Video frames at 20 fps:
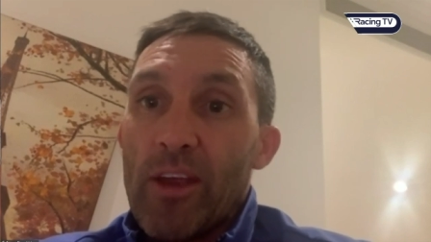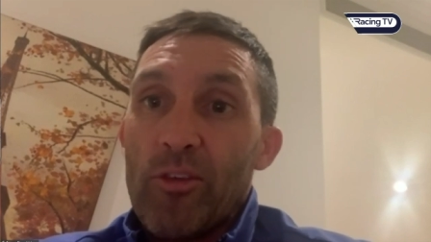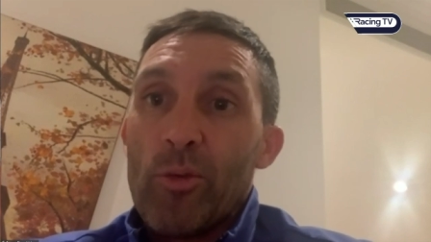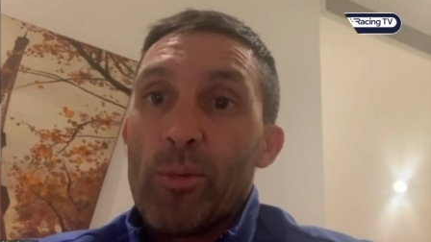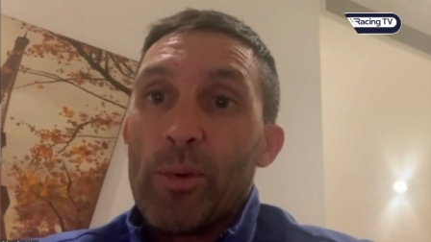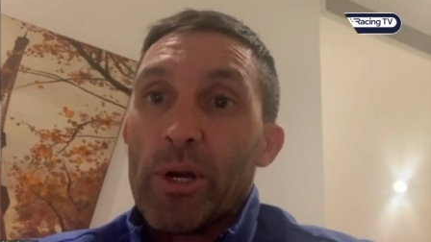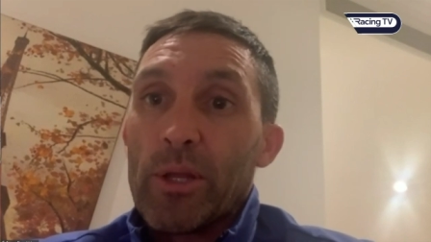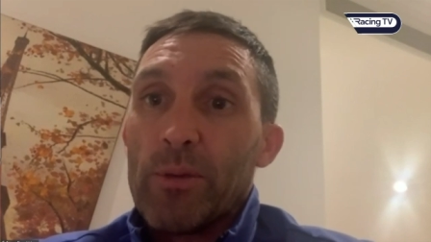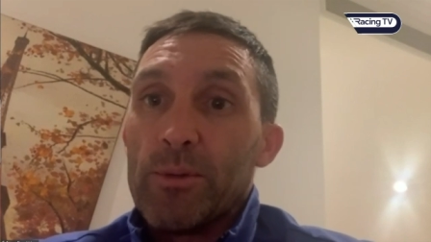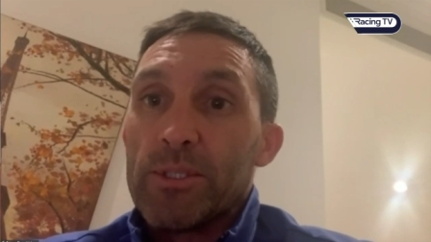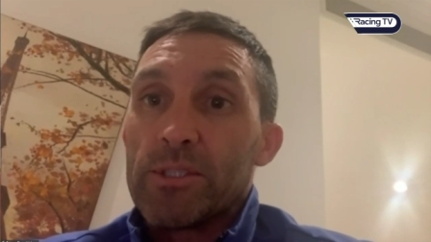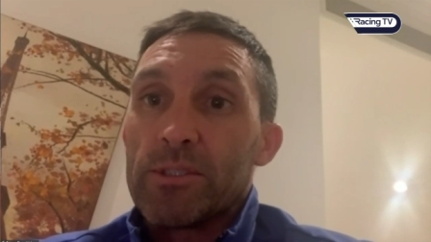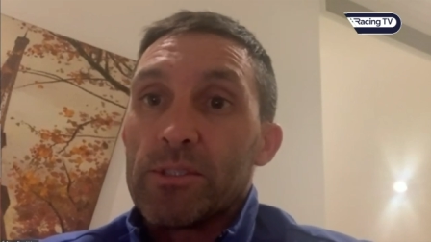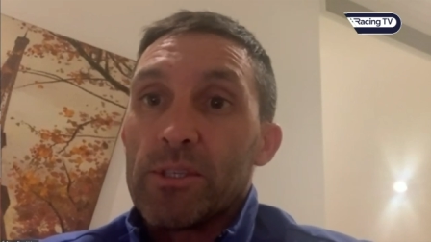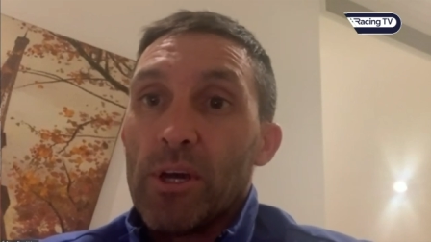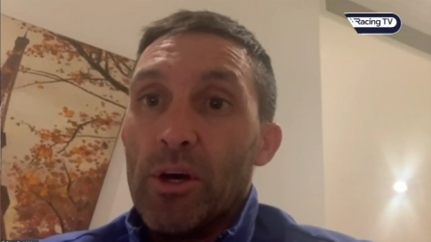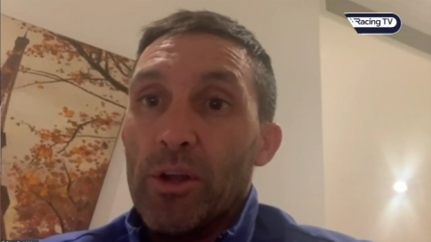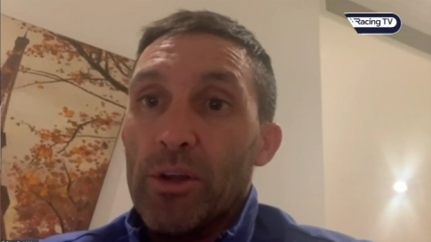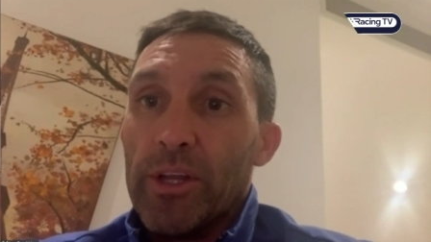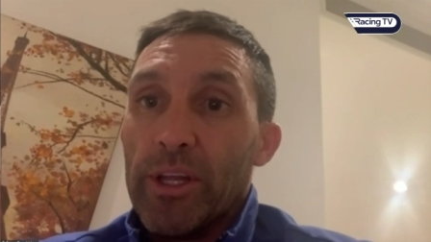Everybody was
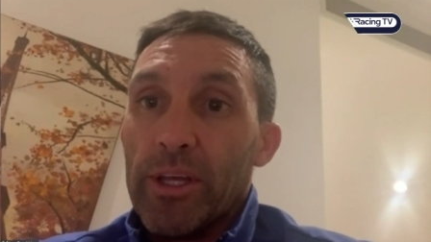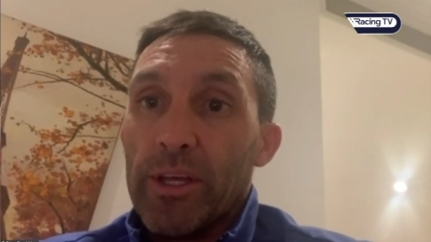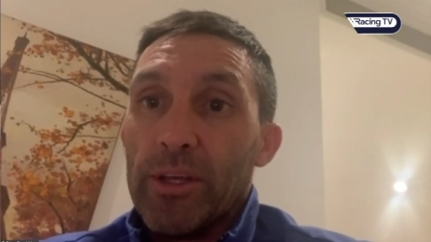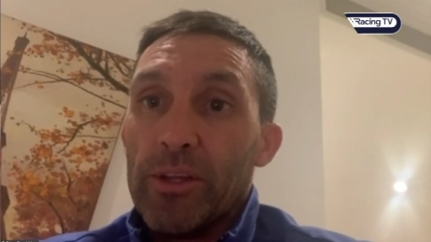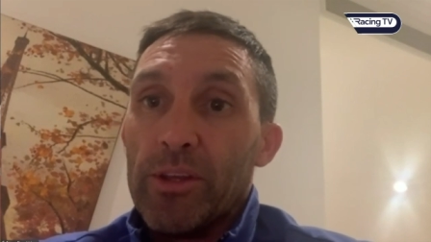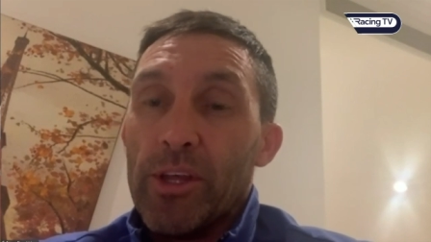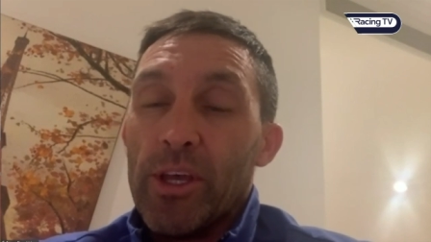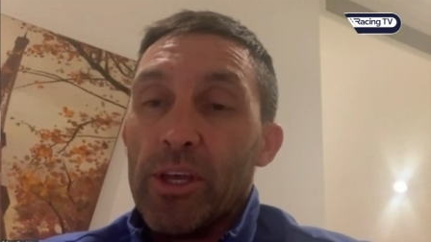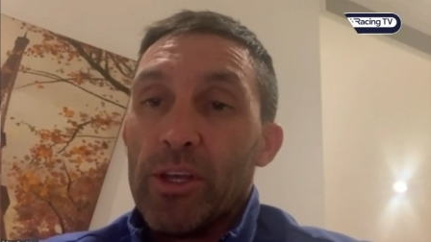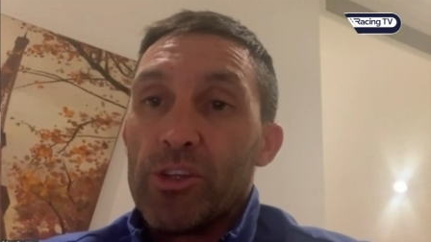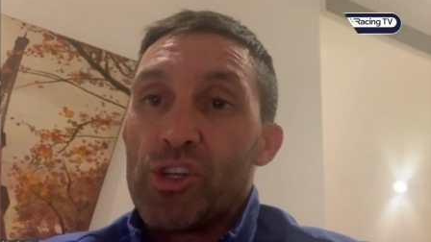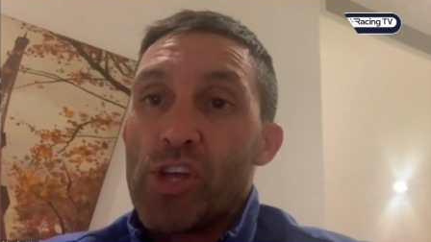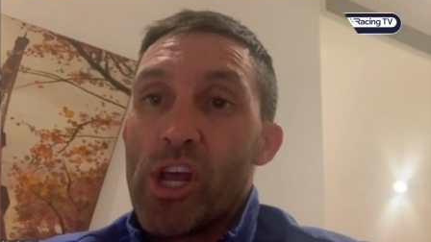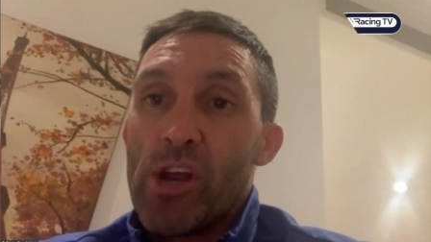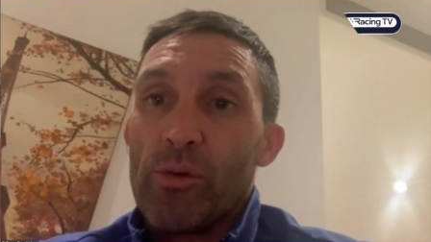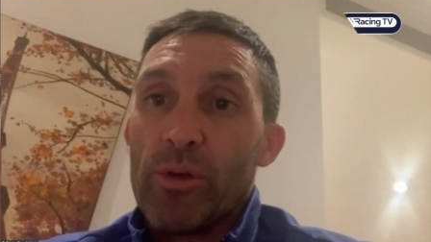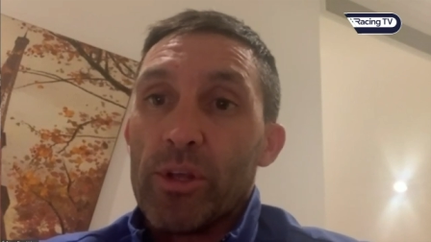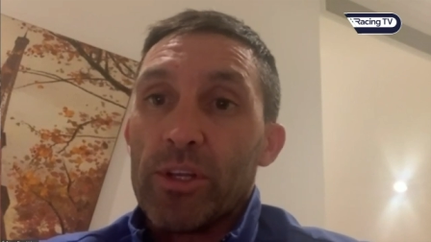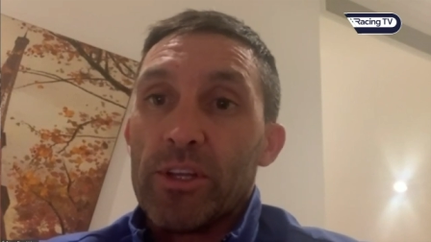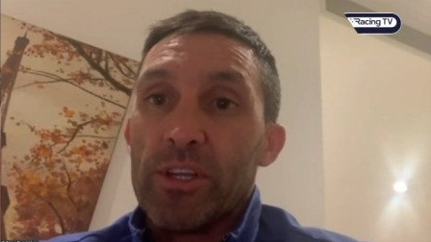on the the
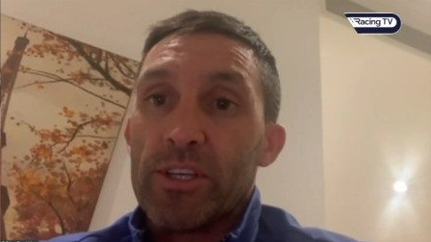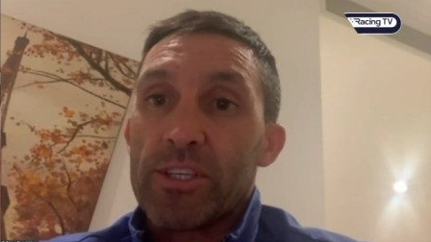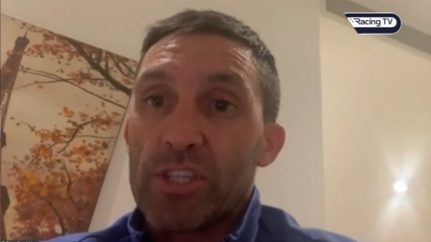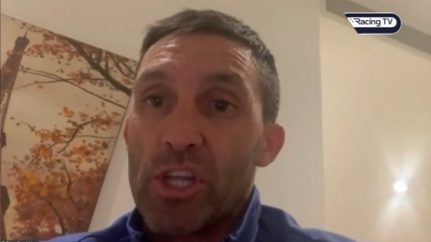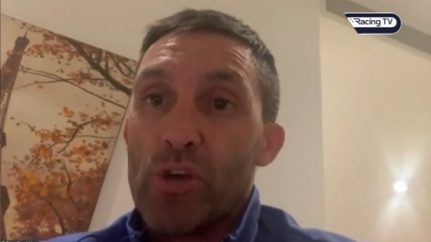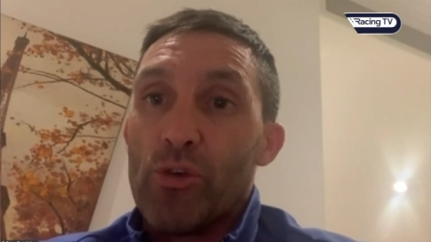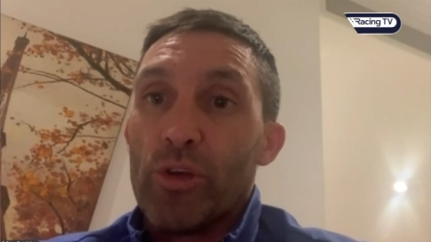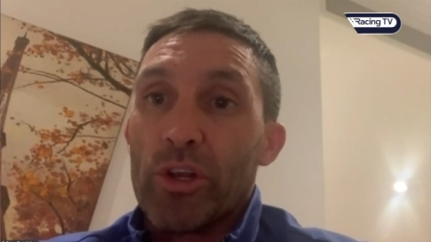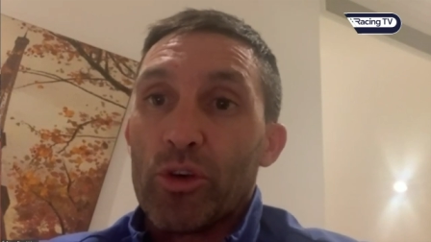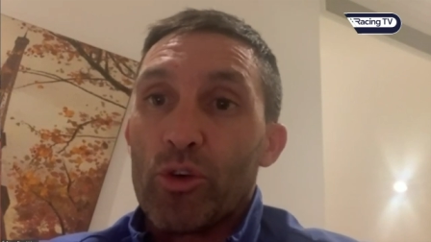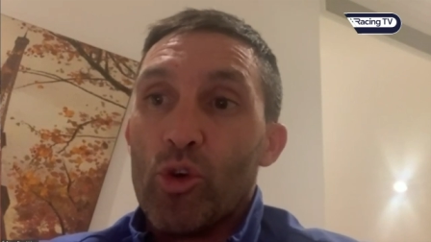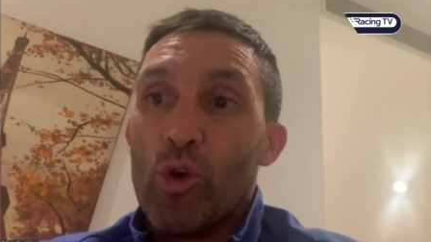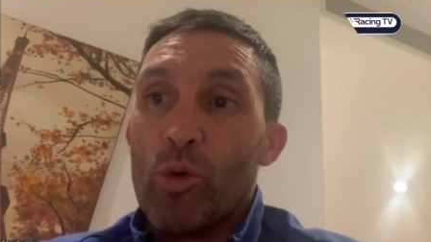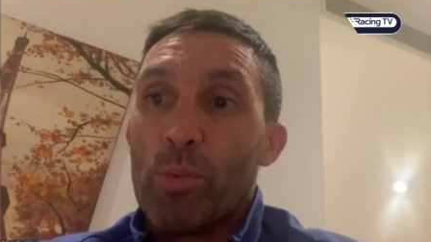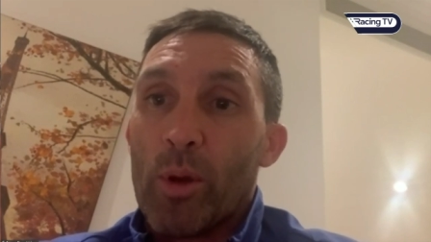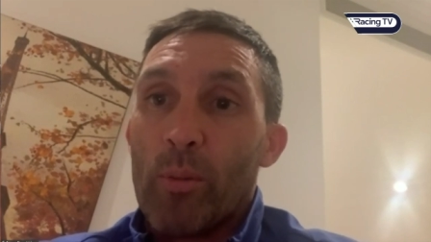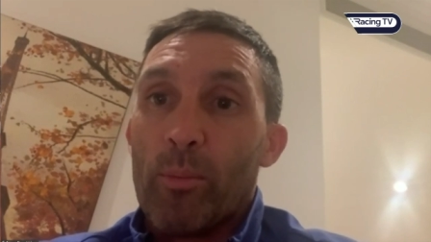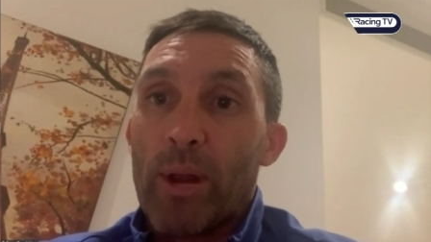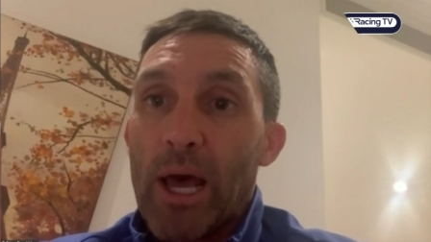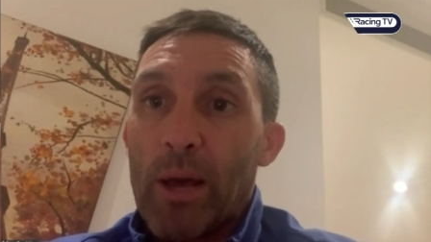chairing, the steering
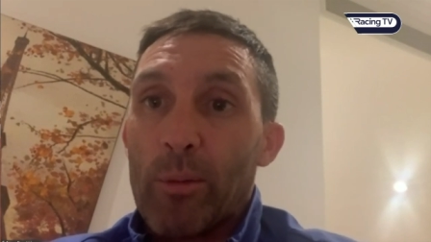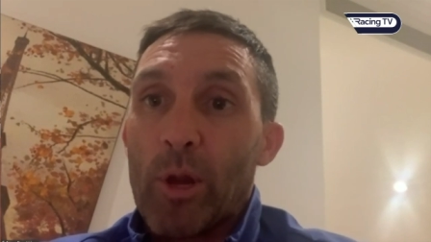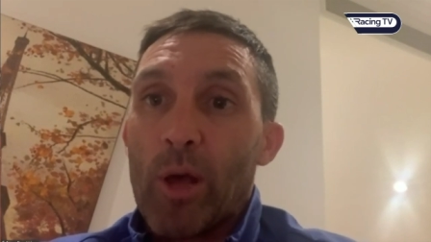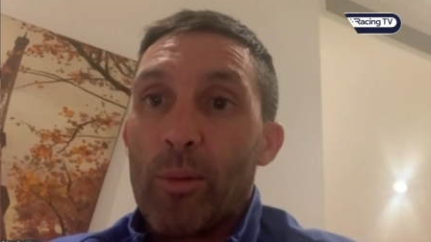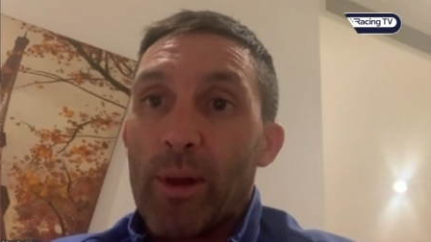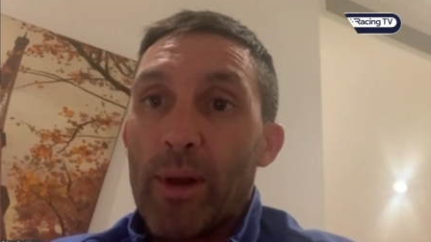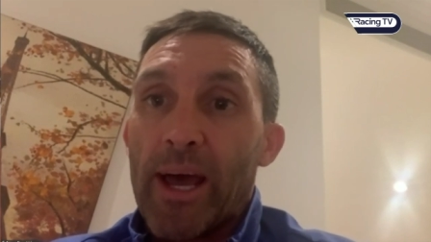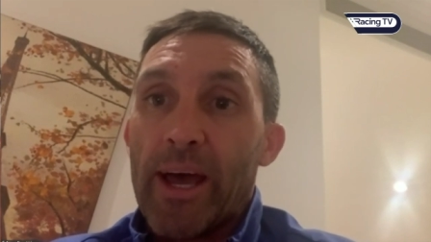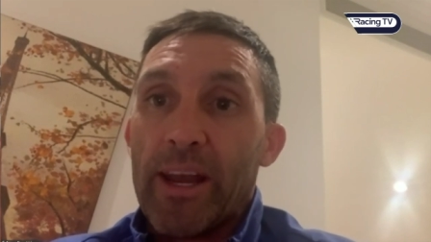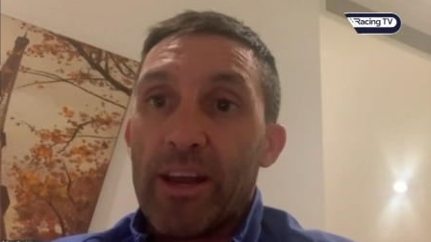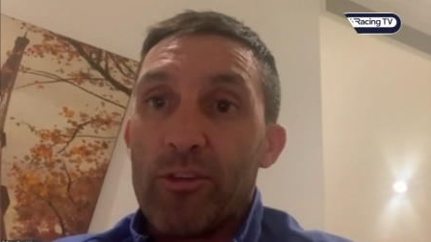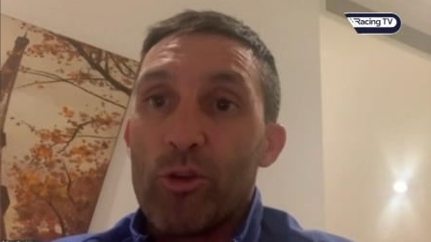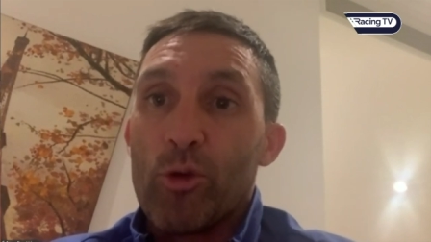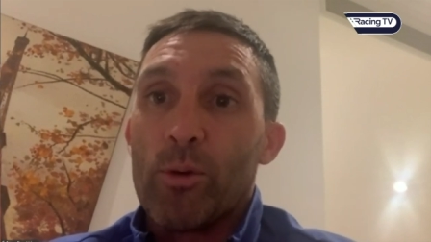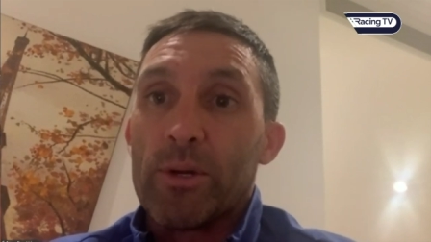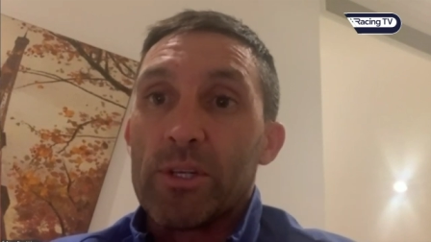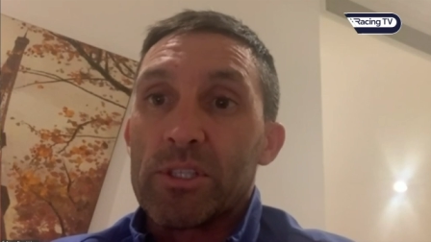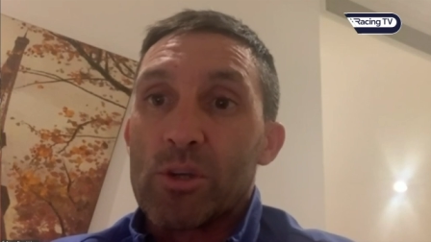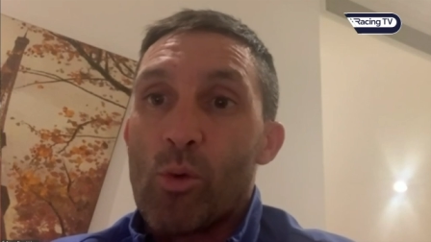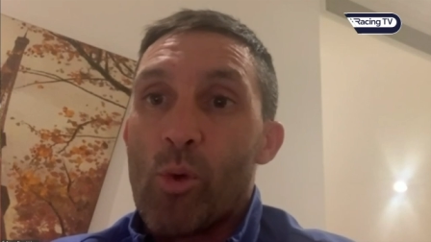group, blah blah blah, and
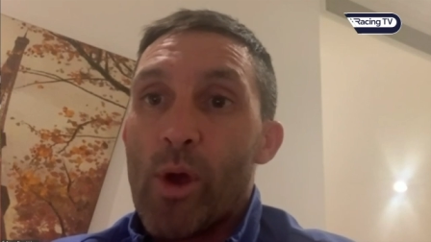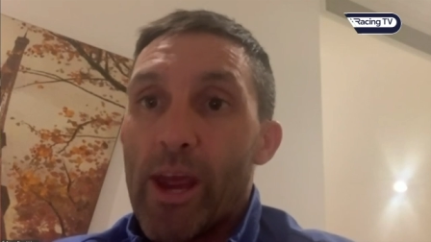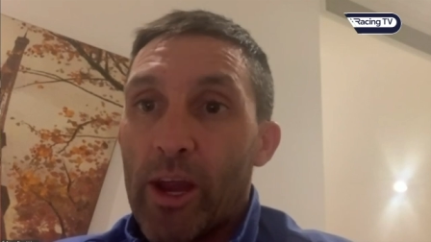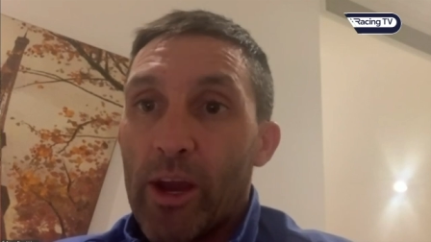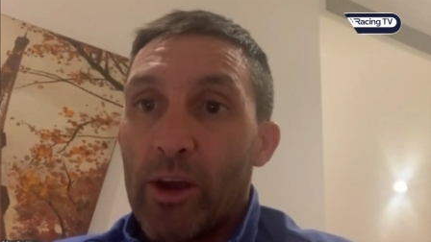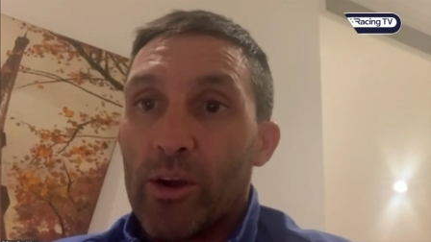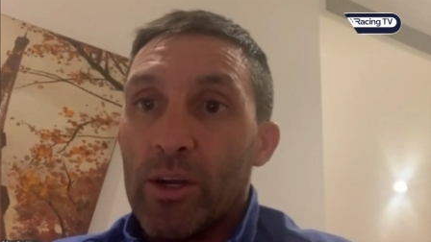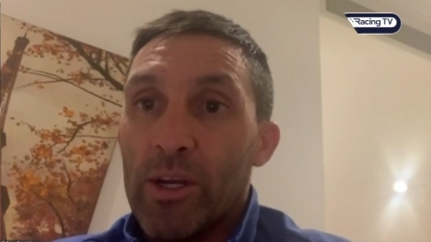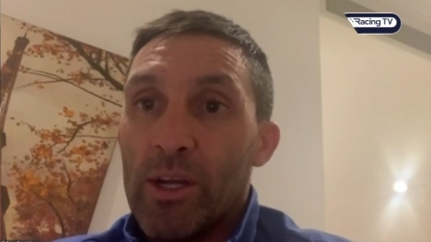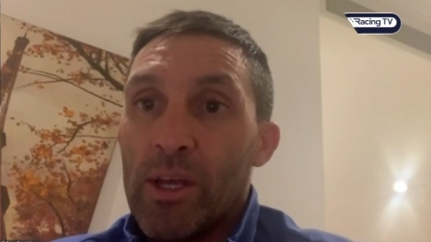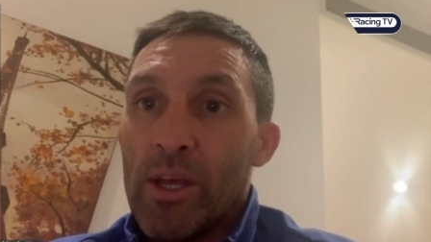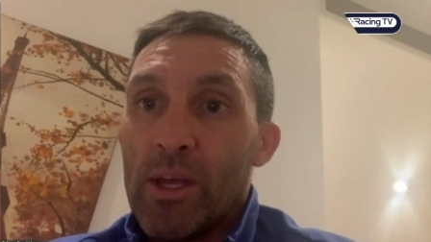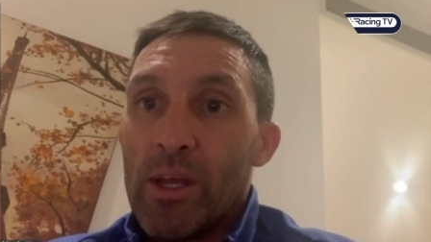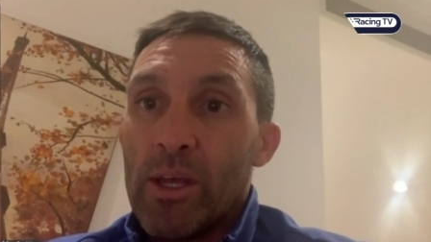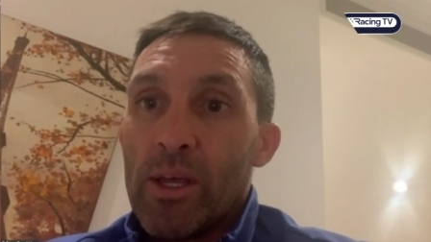everyone is aware.